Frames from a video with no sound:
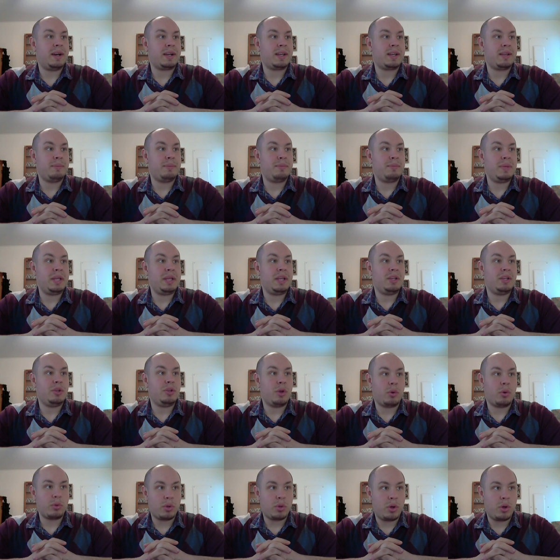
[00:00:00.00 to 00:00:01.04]
can be
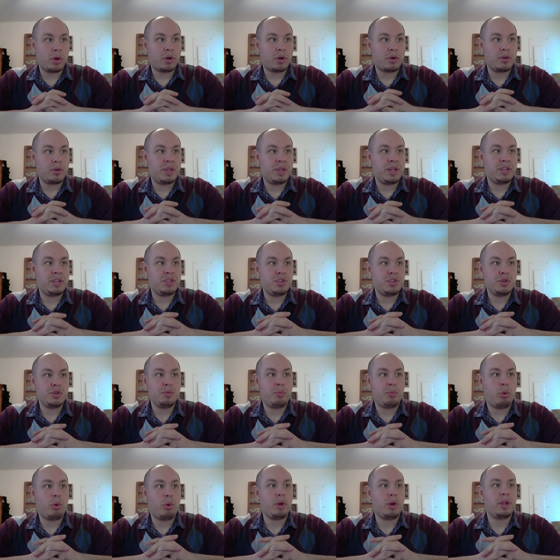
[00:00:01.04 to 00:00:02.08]
no longer than
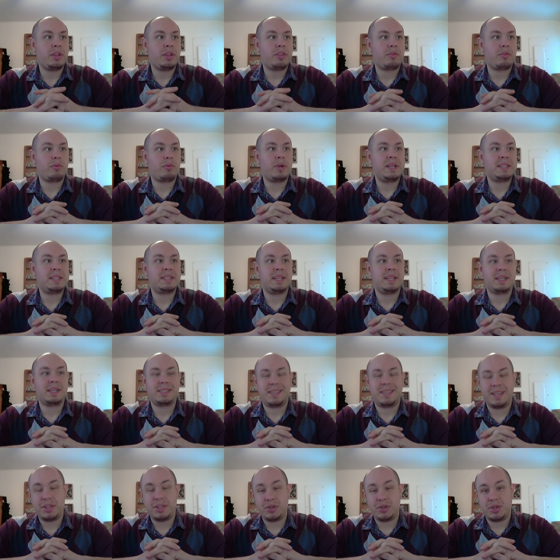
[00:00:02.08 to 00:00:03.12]
2.36
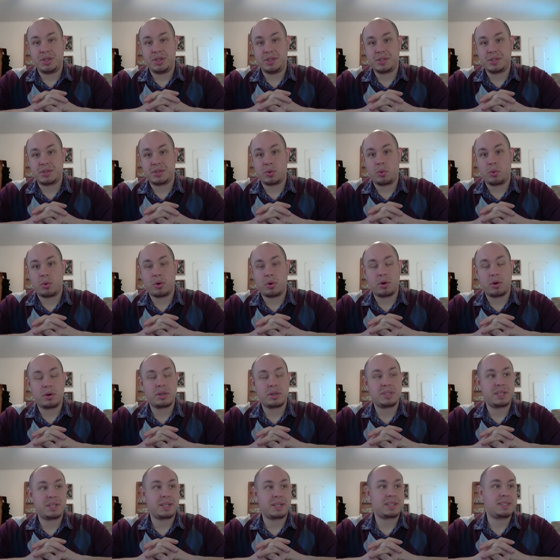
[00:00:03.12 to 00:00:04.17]
inches or
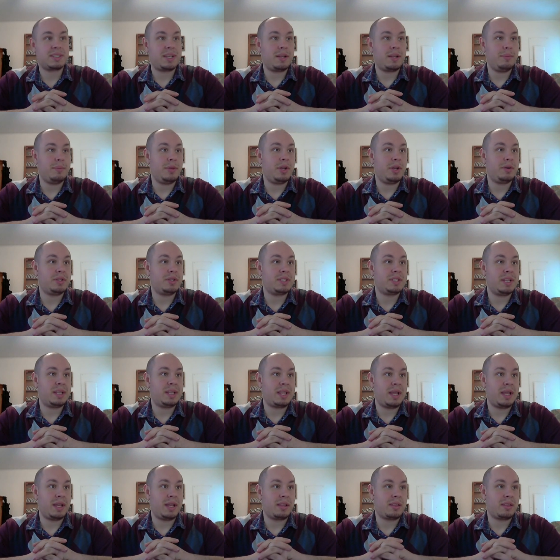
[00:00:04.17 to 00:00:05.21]
6 centimeters in
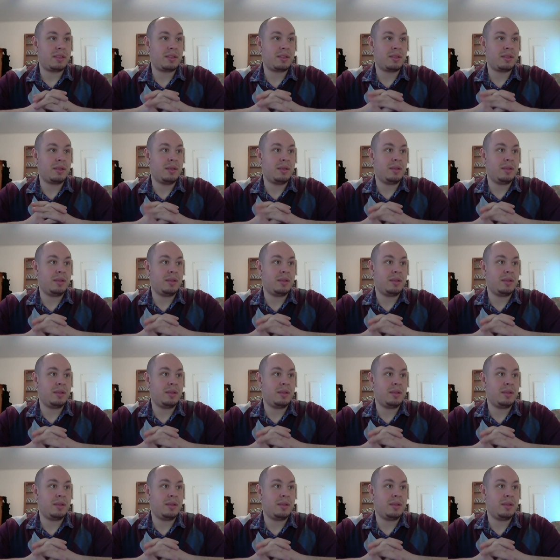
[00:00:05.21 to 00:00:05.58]
length.